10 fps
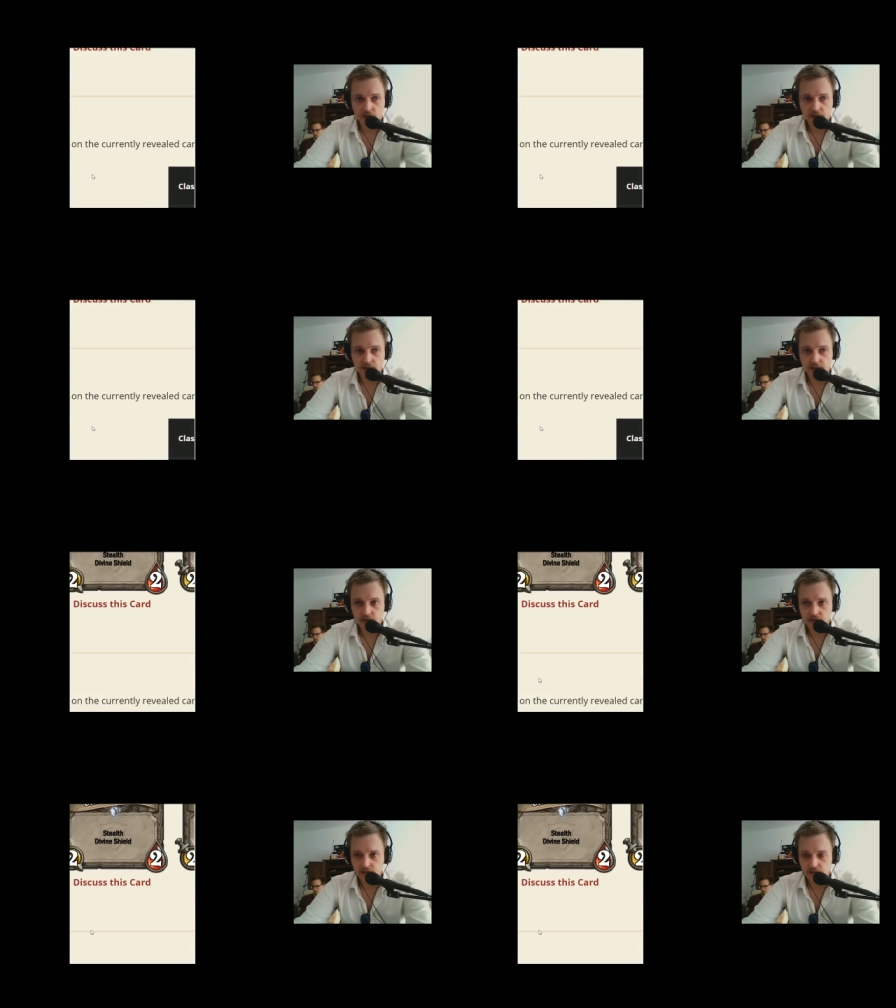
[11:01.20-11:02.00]

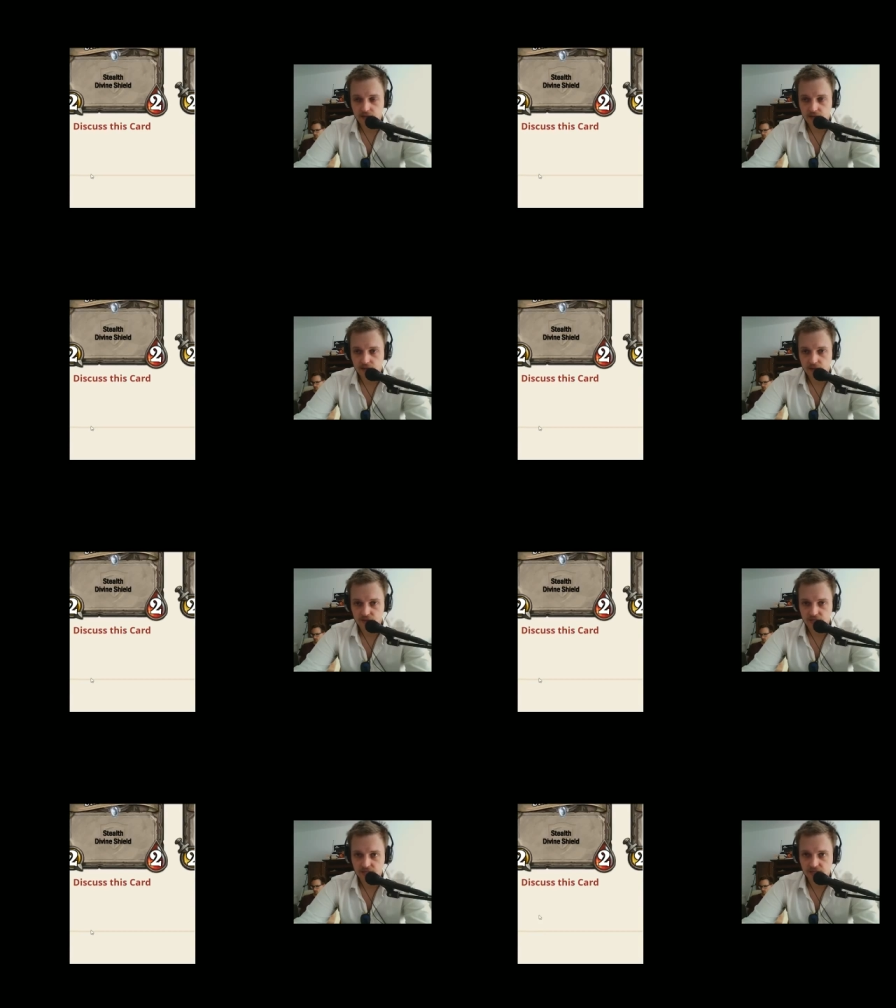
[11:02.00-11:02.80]
And that
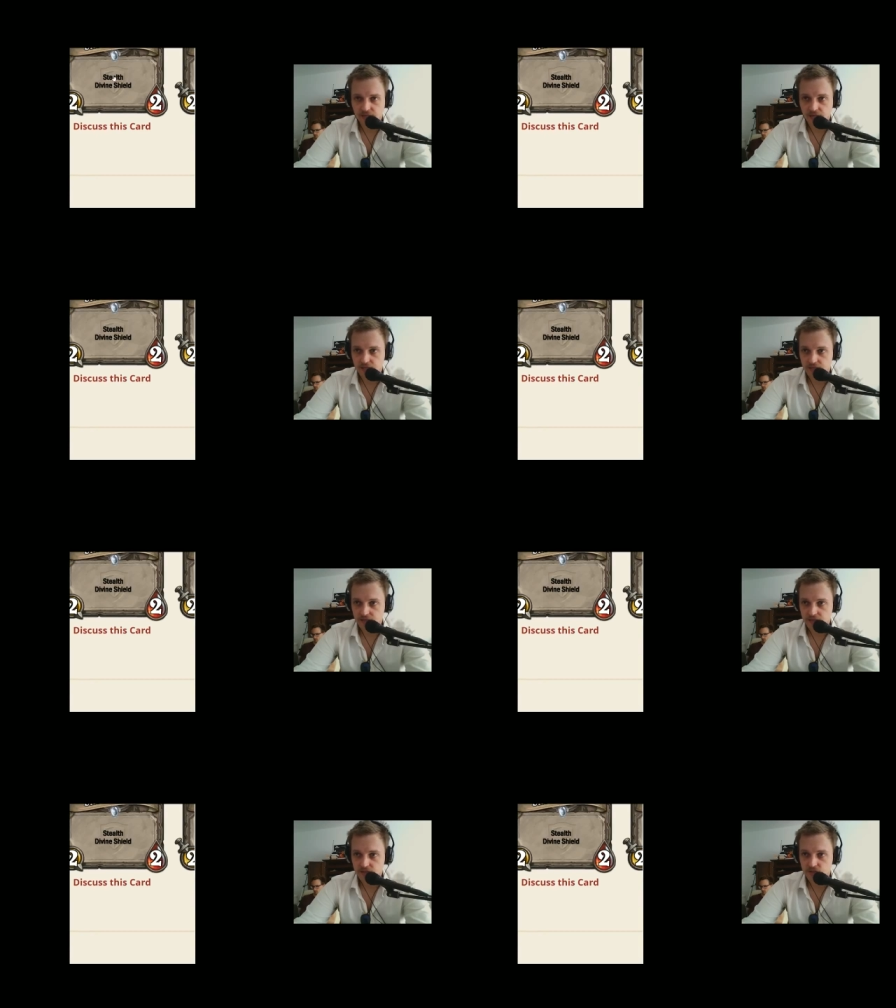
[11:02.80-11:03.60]
was actually it.
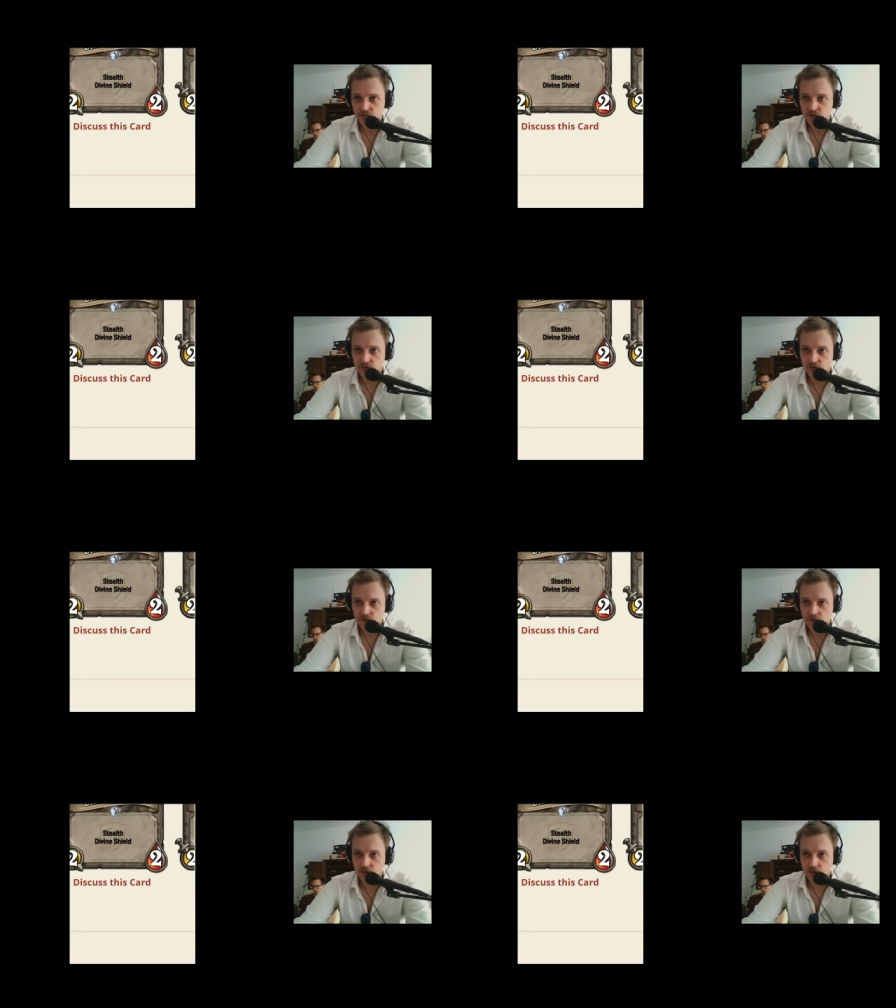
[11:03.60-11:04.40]
So,
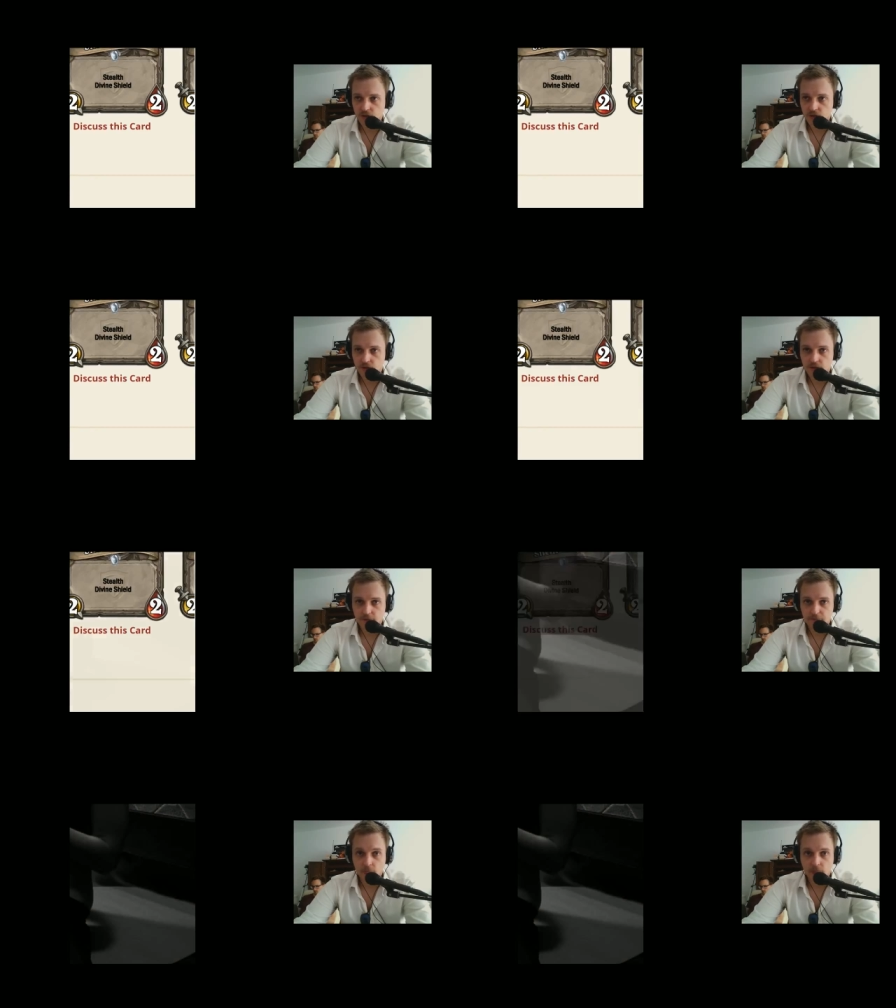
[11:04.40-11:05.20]

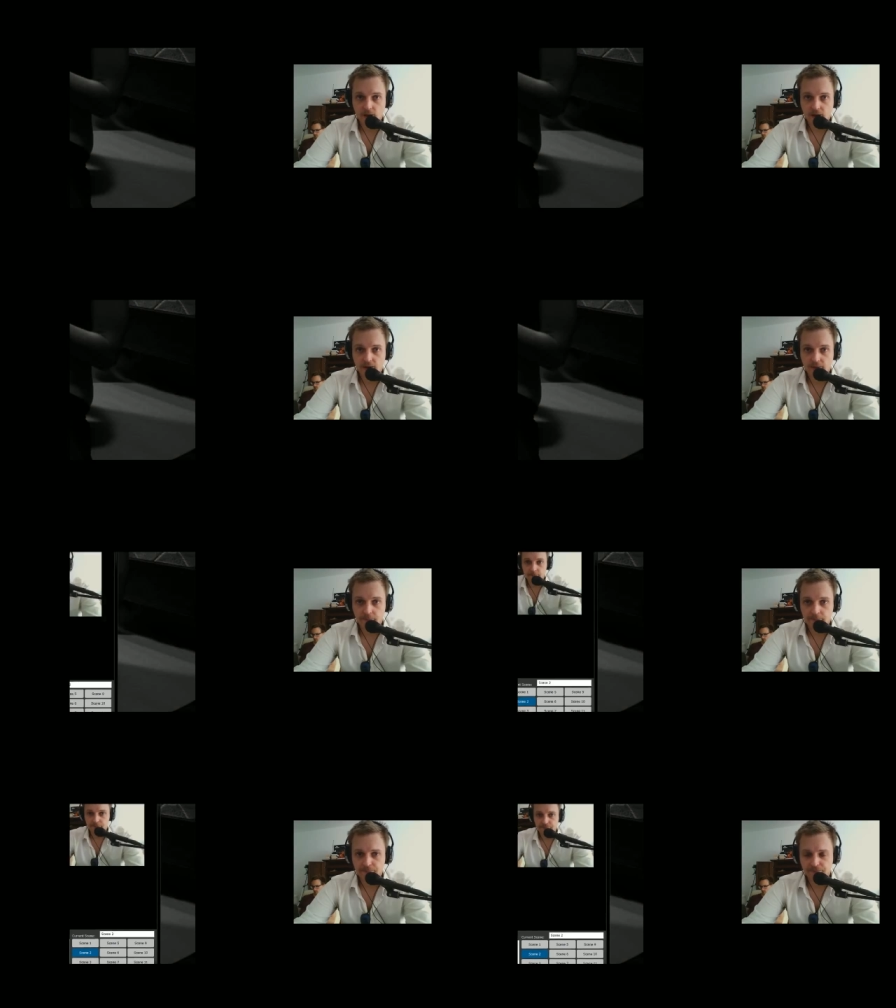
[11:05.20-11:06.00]

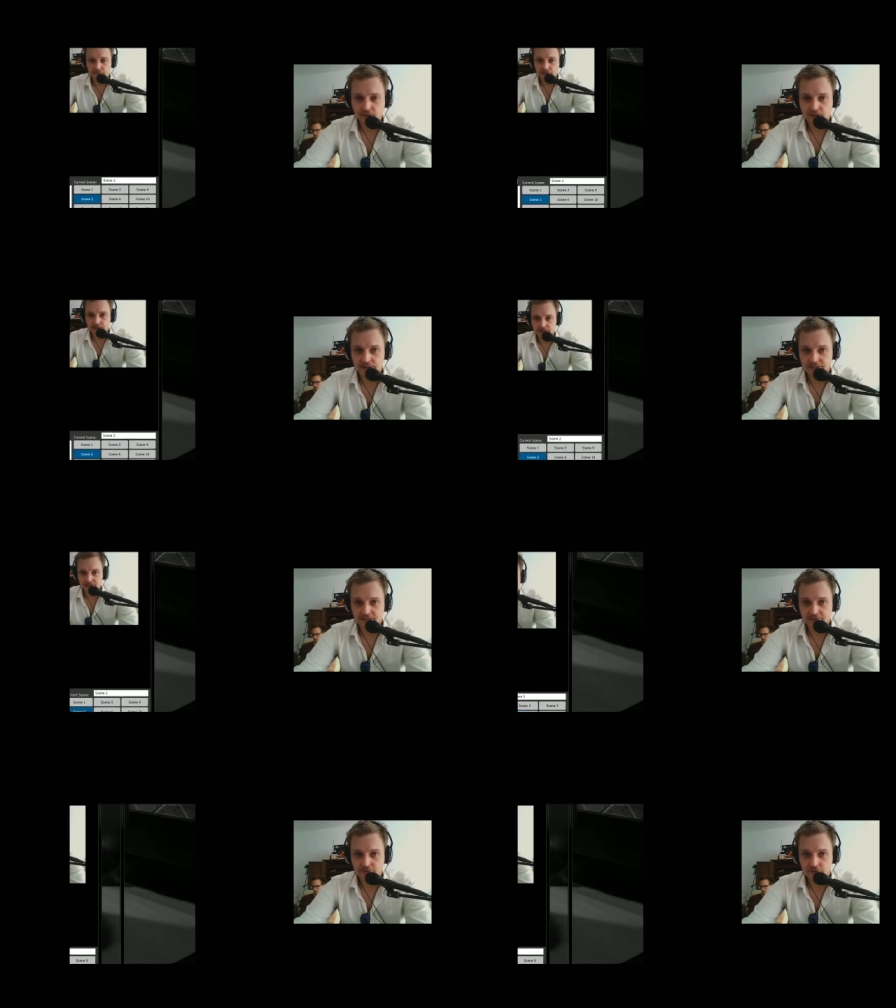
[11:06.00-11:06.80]
that's
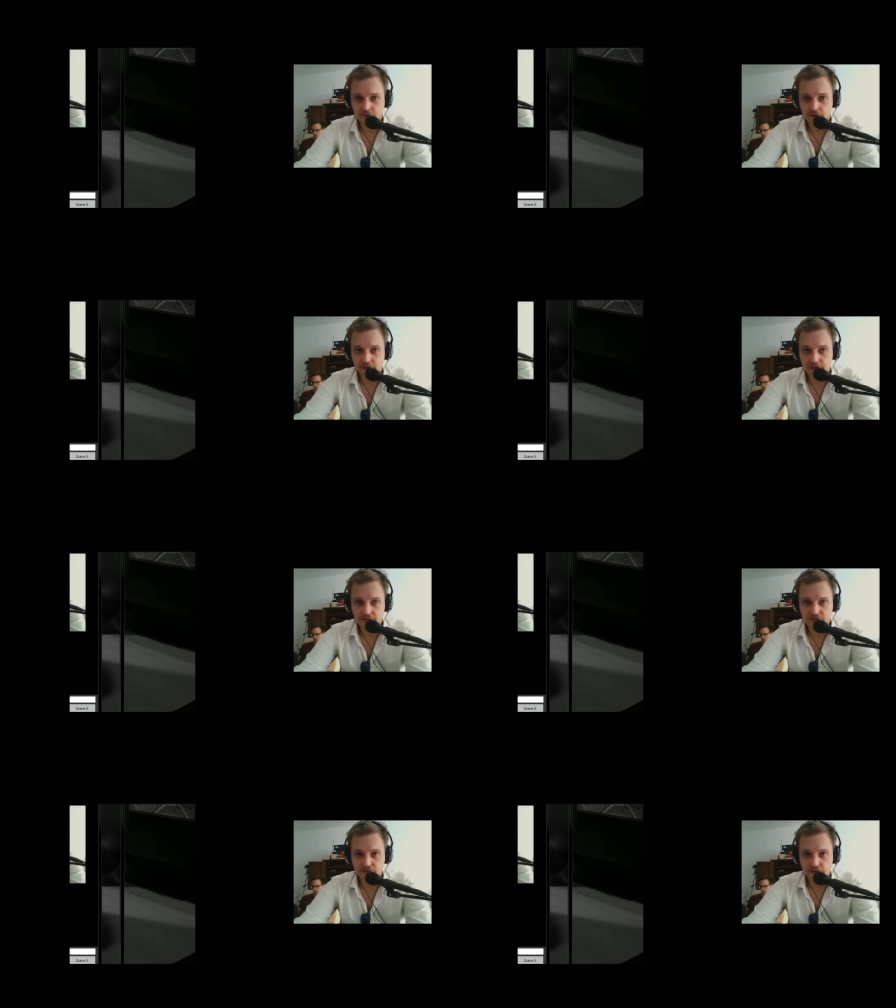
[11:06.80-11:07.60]
it for
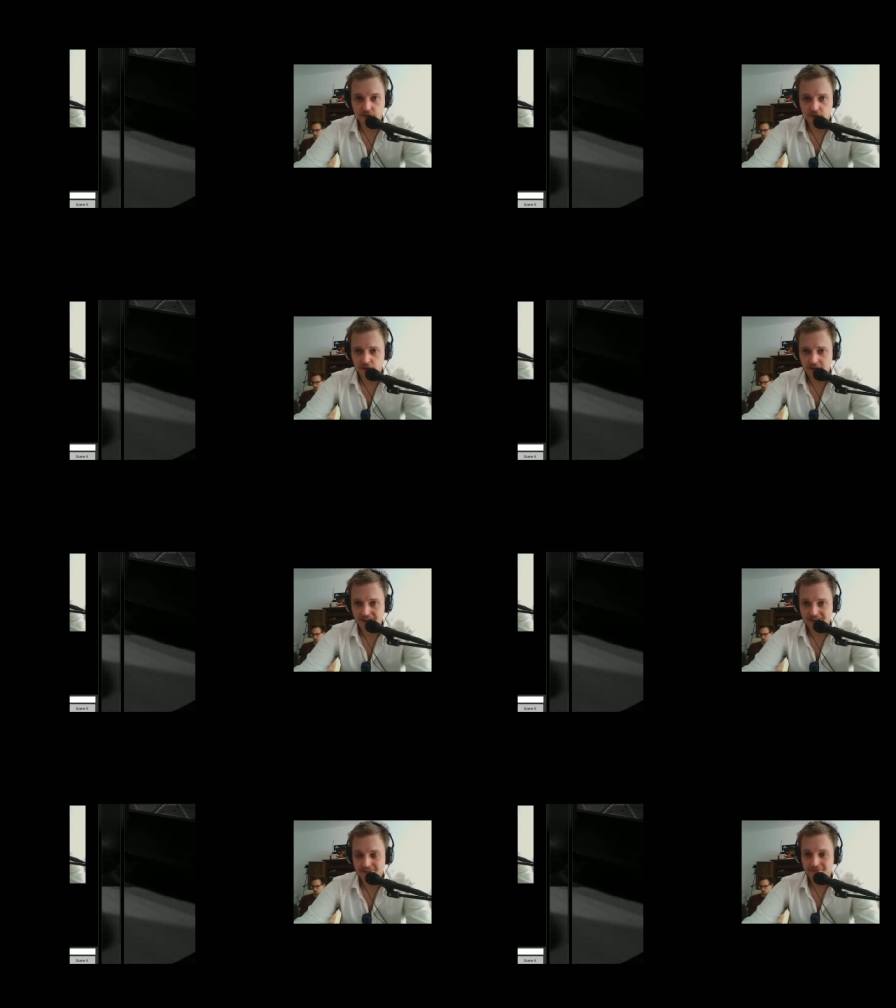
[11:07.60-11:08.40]
this video.
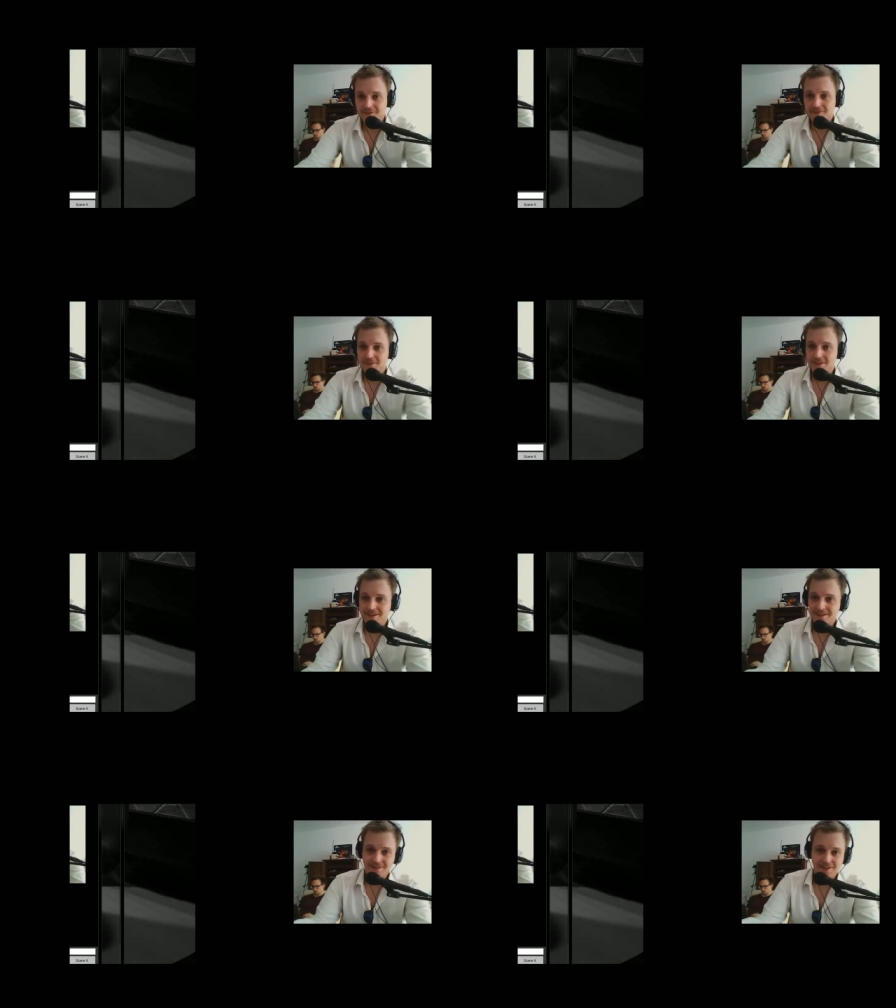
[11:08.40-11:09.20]
If
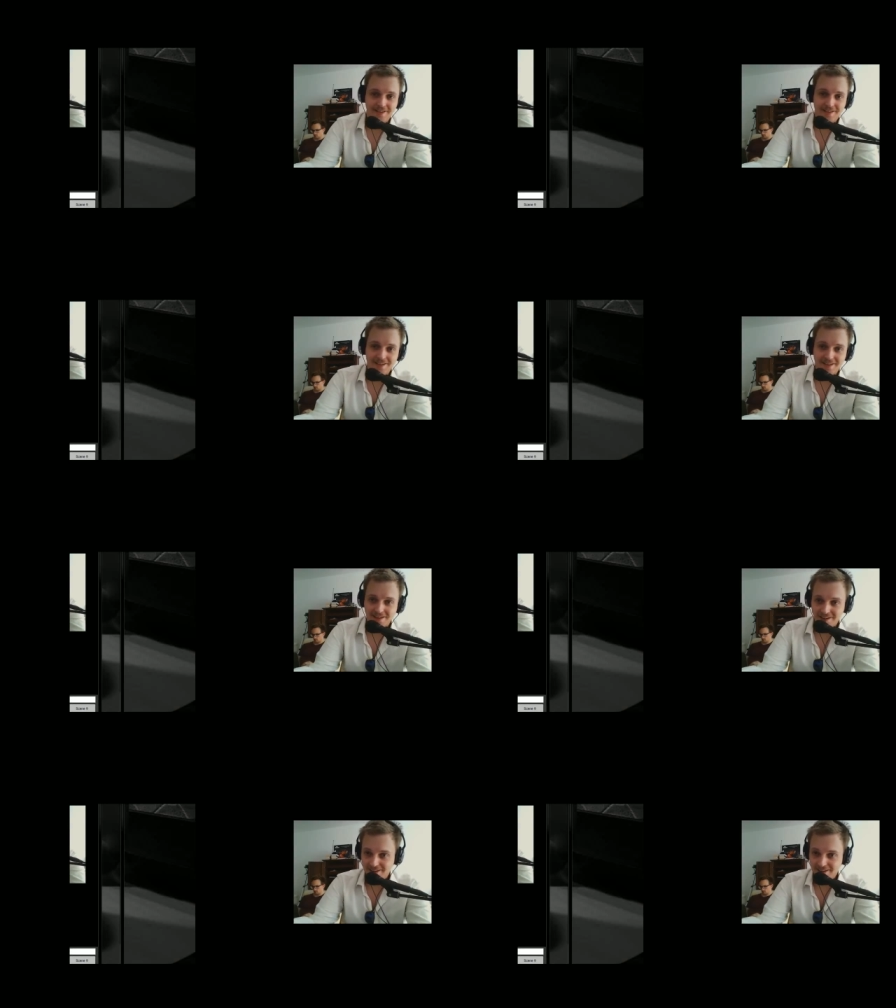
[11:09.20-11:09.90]
you like the